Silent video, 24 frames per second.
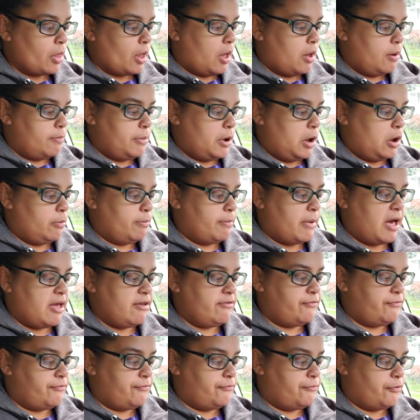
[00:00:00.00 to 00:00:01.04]
about
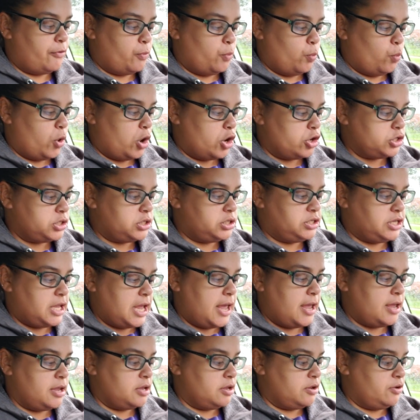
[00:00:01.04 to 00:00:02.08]
my worst
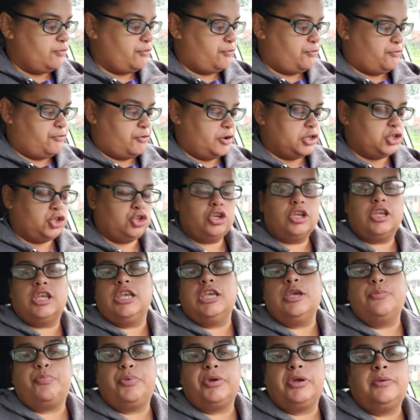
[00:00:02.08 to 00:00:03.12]
day in fish
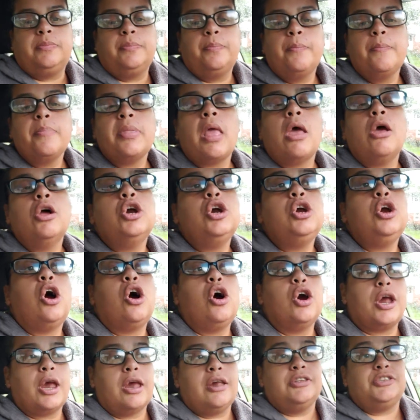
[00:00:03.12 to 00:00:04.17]
keeping.
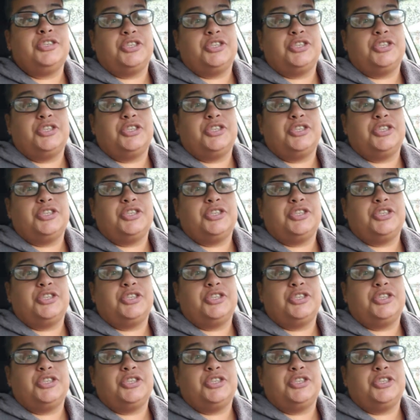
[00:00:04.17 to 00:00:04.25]
Okay,